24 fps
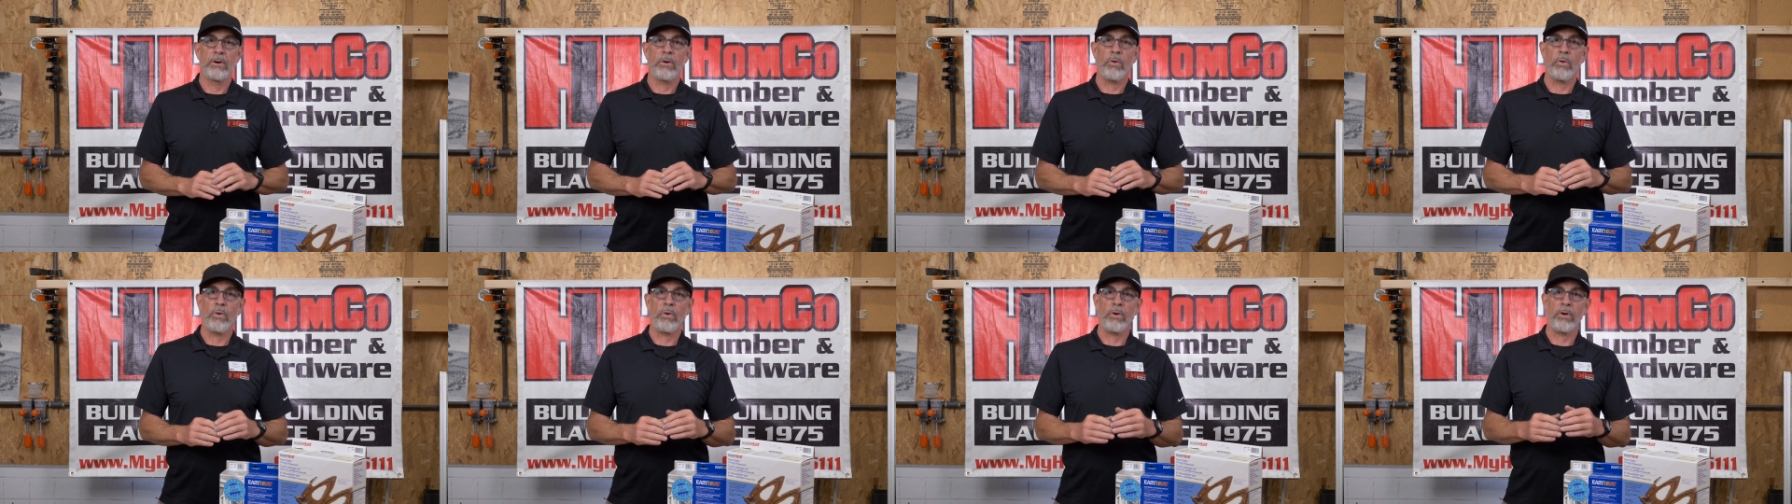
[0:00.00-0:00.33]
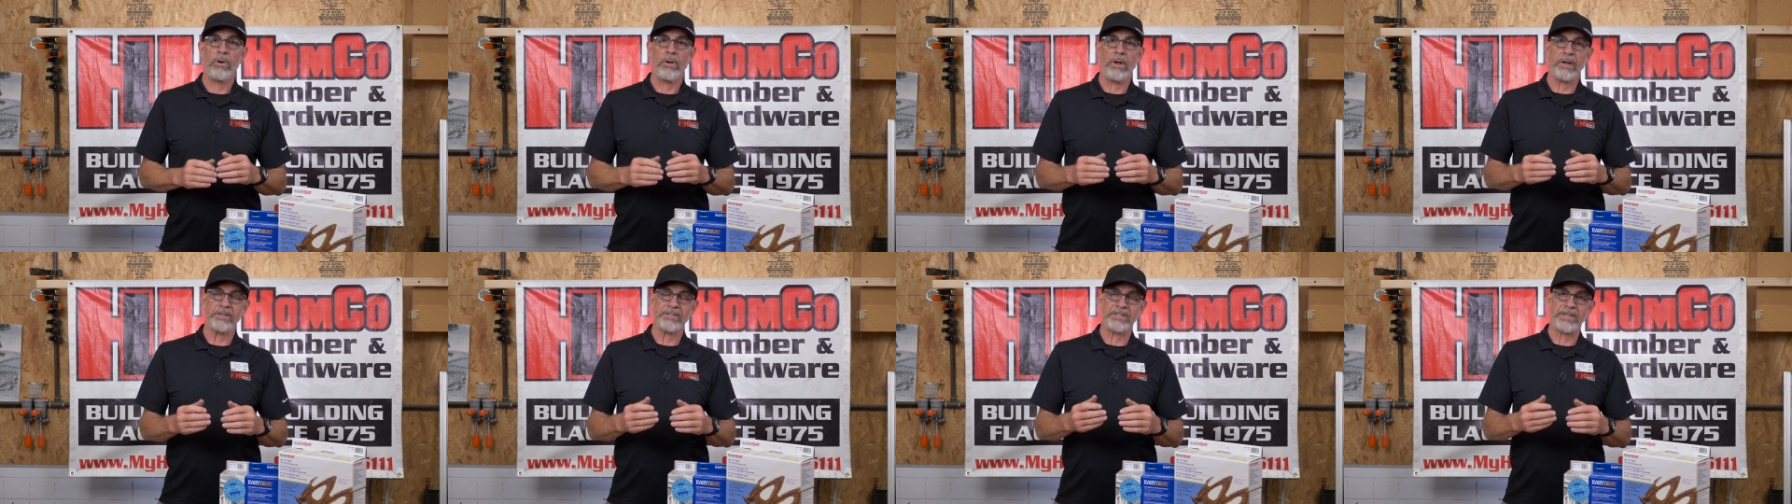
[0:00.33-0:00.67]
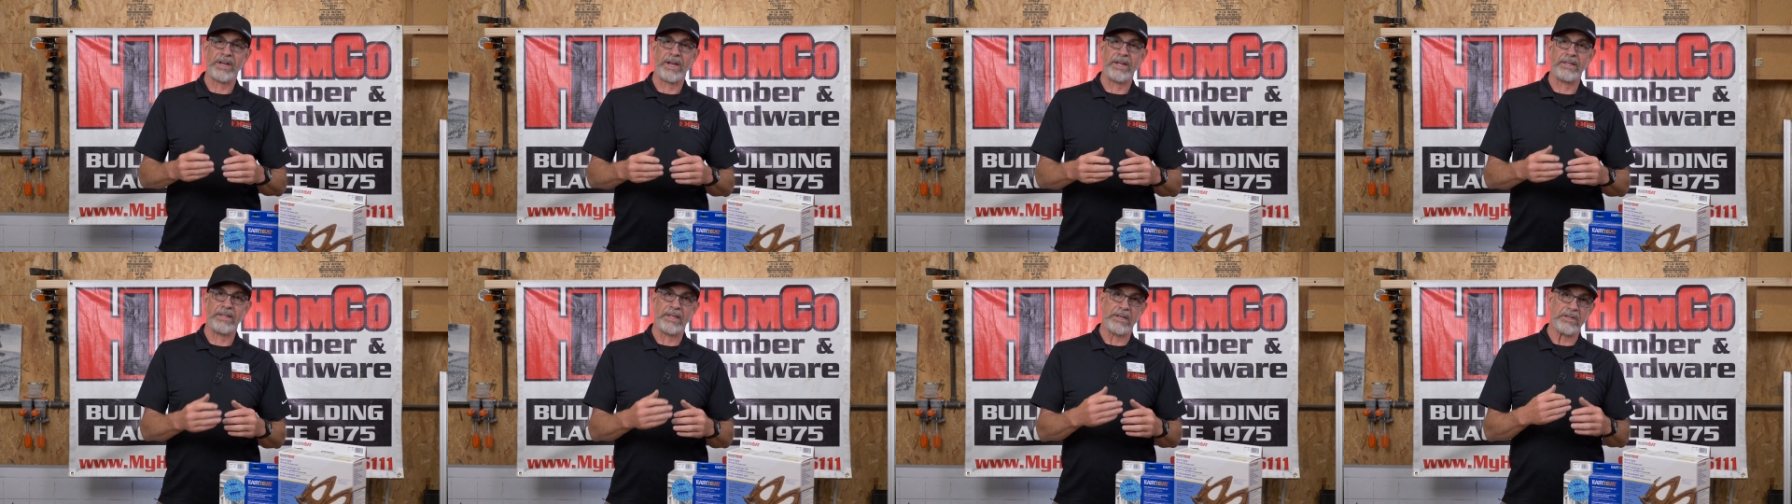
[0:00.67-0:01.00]
or a
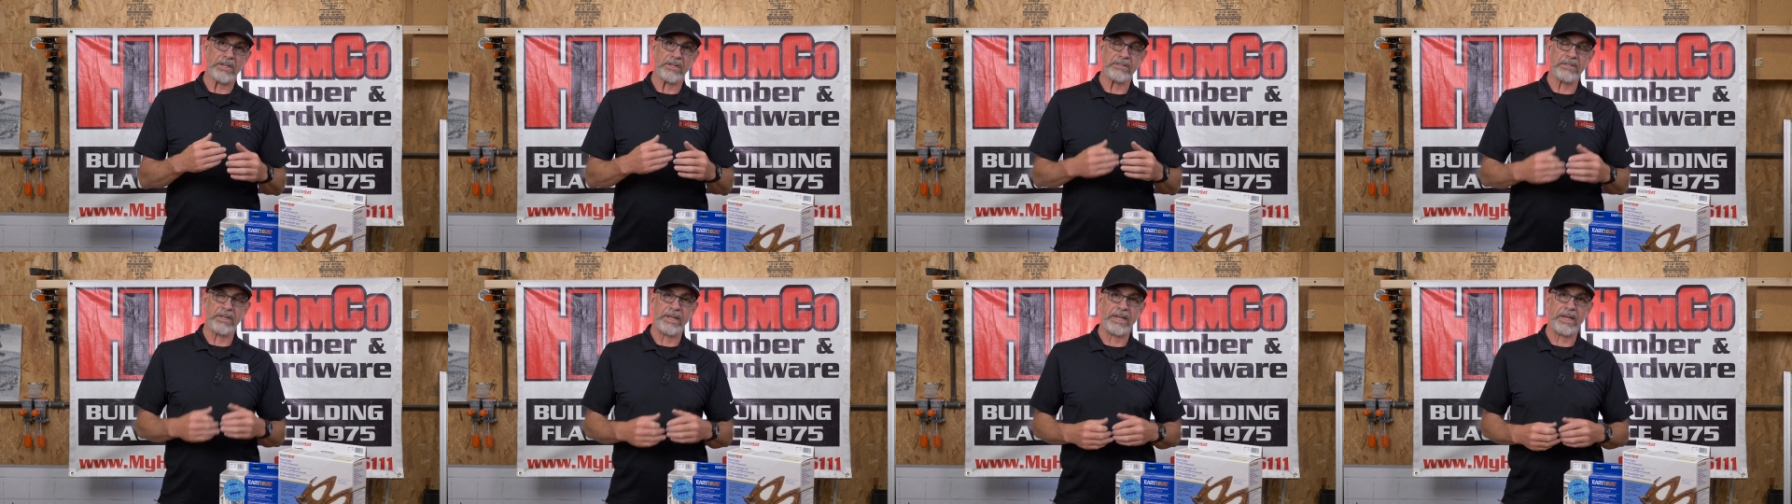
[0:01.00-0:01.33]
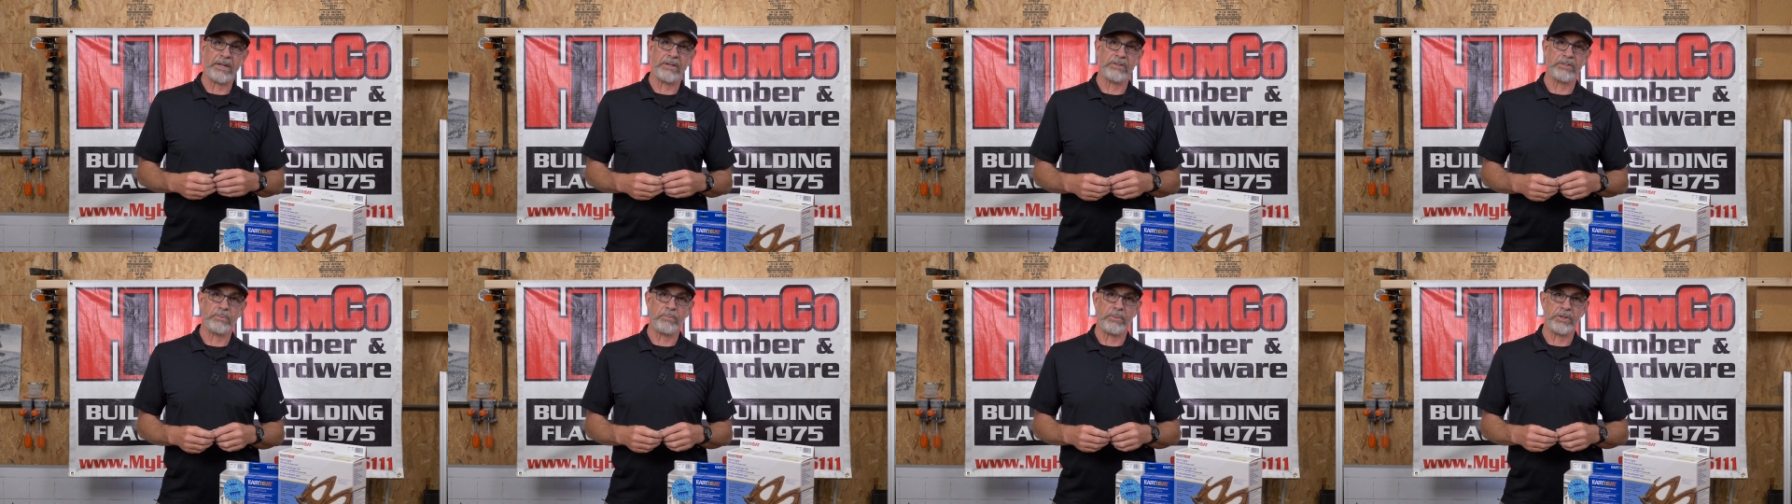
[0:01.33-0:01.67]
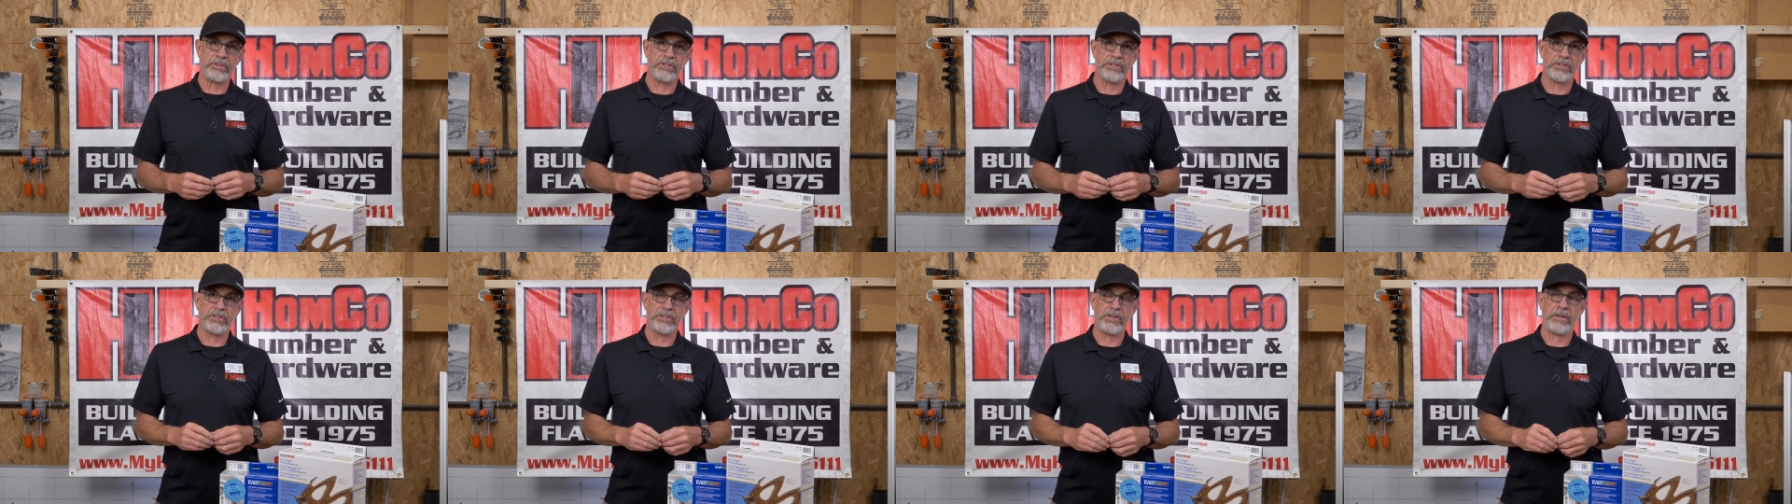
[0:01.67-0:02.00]
side that doesn't get as
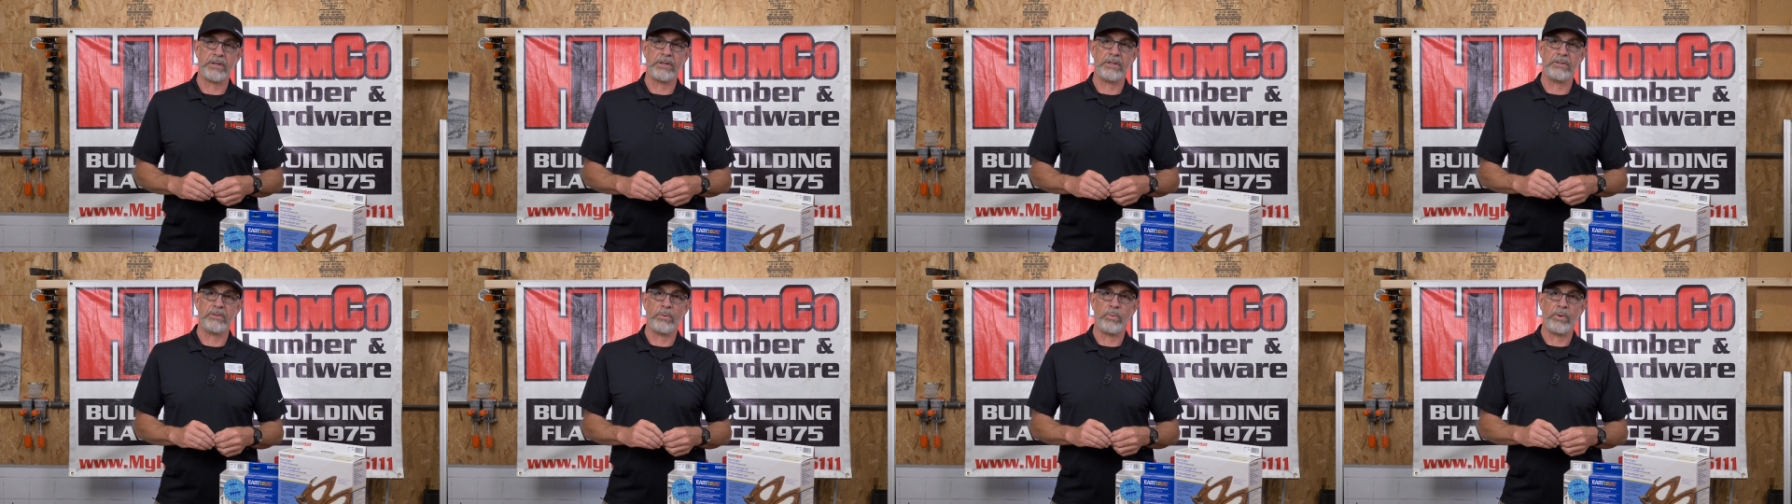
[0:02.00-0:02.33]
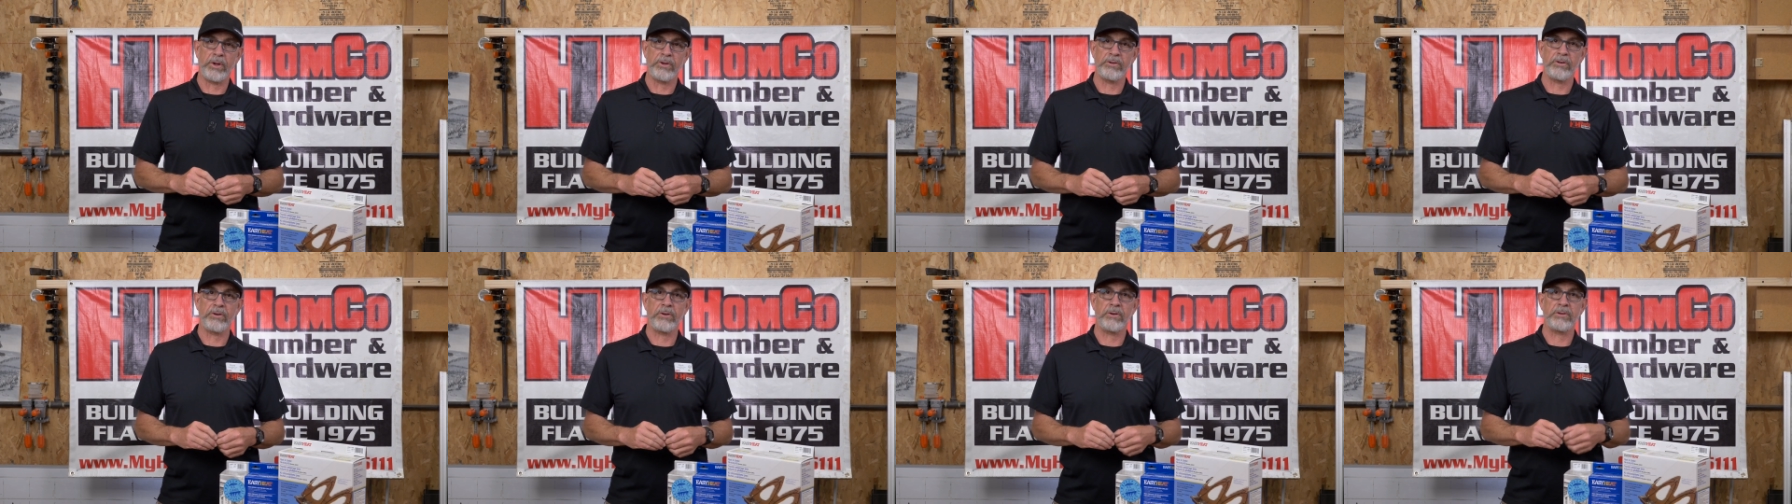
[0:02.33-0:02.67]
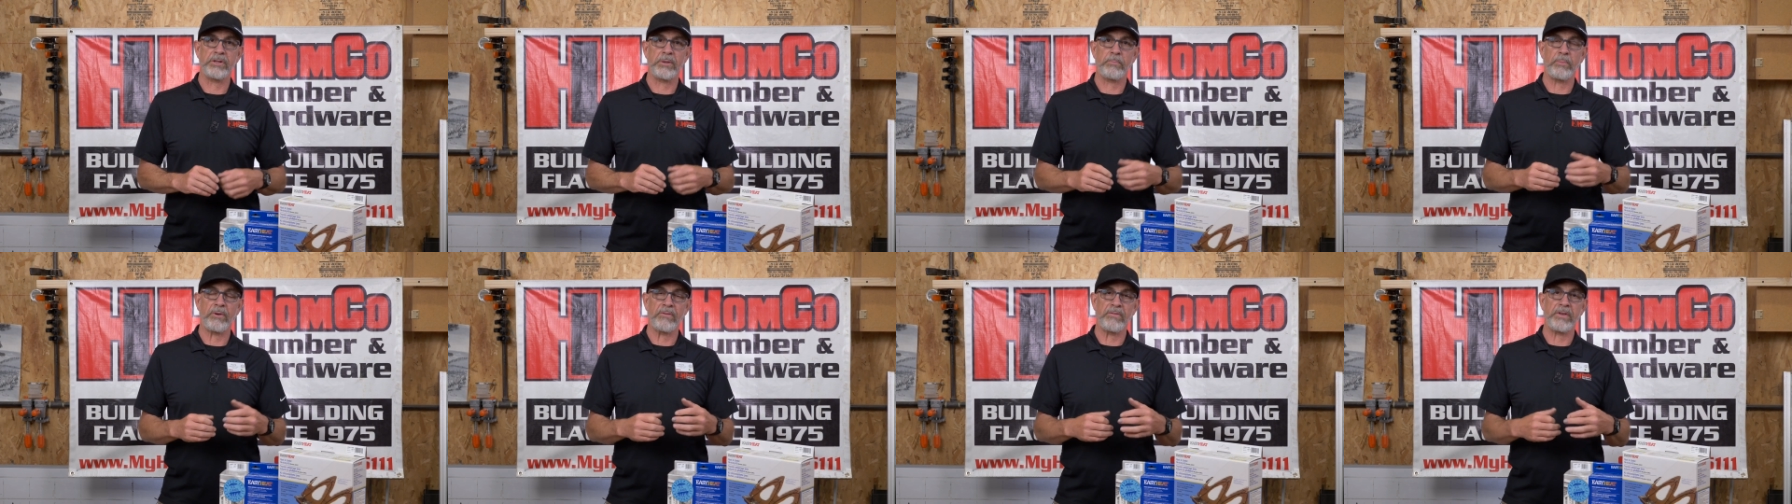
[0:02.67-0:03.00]
much sun in the winter
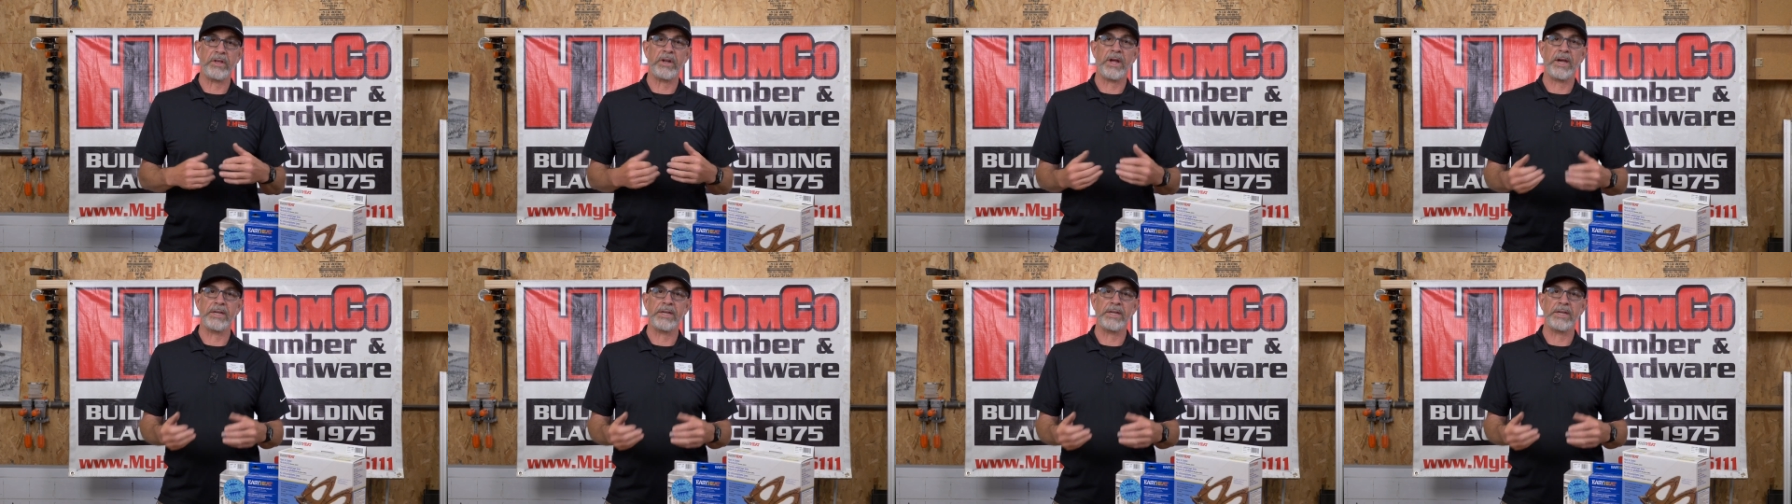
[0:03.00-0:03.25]
to prevent